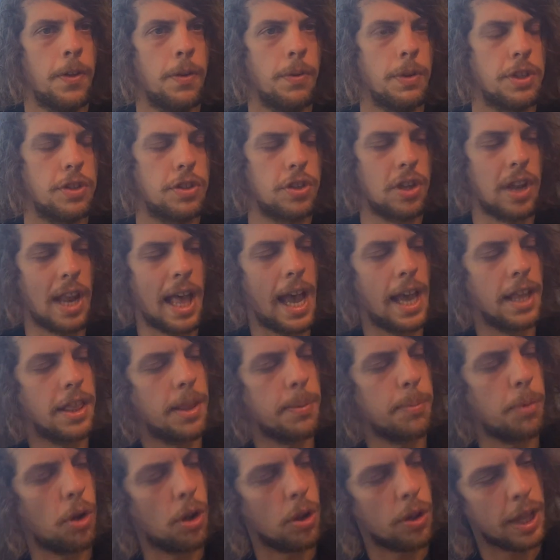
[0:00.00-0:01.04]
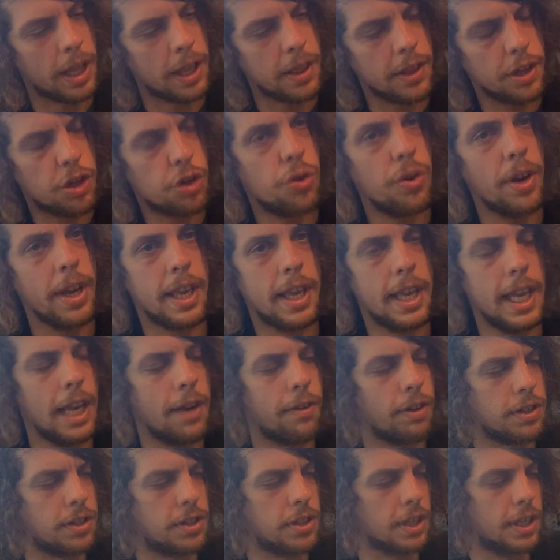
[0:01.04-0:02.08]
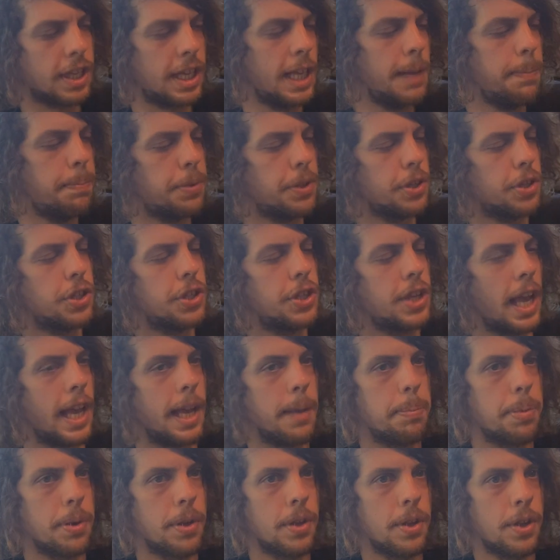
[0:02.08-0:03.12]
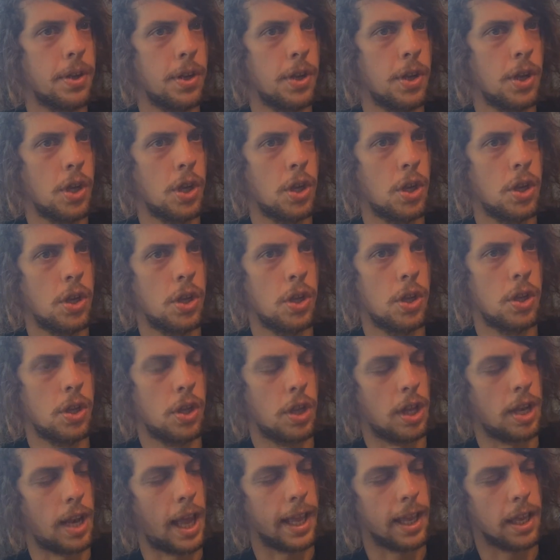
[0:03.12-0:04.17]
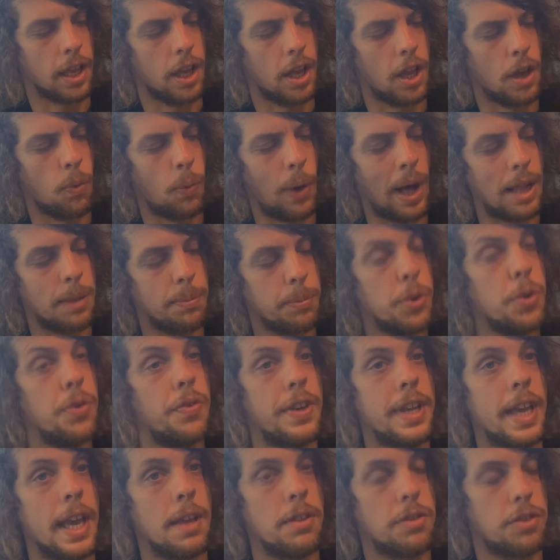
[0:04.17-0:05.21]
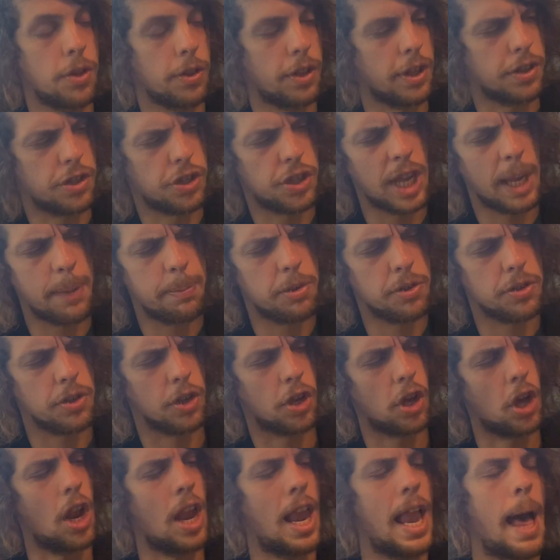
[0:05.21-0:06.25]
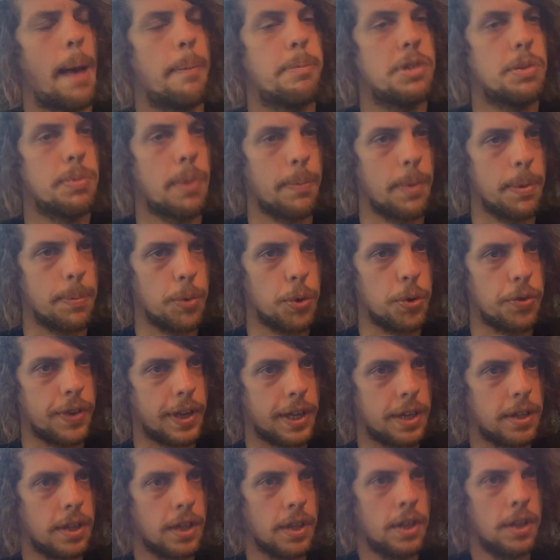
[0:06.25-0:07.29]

We slide them all. The trick here is to keep the shape and while moving it, so that the shape doesn't collapse when we move it.